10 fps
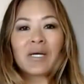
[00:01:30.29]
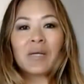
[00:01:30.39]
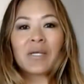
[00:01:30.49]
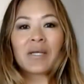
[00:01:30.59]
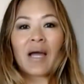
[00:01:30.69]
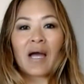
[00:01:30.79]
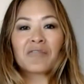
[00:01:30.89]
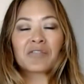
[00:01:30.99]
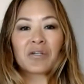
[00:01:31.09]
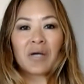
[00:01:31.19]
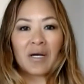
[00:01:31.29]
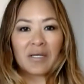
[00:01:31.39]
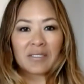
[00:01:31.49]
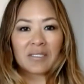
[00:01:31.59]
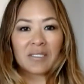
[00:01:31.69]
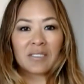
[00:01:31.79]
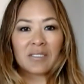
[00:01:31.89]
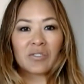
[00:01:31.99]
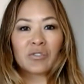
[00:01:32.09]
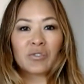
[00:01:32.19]
coming after us, the
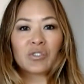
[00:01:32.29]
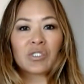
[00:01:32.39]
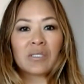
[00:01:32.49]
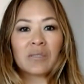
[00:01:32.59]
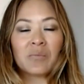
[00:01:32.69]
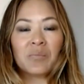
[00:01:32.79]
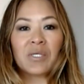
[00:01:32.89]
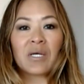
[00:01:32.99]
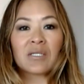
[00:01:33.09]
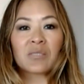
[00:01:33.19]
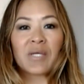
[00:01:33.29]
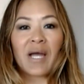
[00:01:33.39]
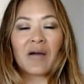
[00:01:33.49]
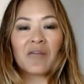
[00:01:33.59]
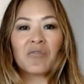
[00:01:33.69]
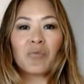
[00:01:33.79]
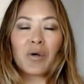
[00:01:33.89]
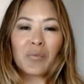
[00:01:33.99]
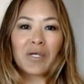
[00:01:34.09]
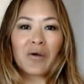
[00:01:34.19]
institution, because we have
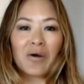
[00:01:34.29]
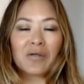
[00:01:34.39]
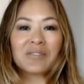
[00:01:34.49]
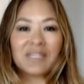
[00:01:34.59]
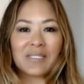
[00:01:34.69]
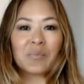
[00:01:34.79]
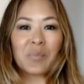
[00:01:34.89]
what we call deep